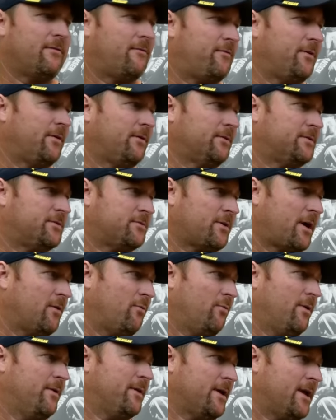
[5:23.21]
the field to try to
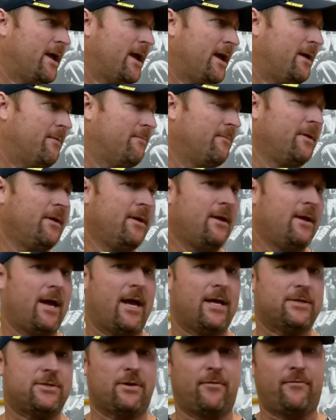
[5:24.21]
win the game.
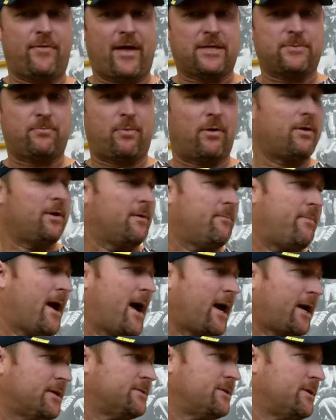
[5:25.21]
And so if that's part of your
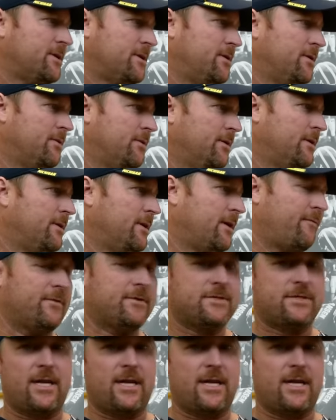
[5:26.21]
package, then you do it. Mm-hmm. If it's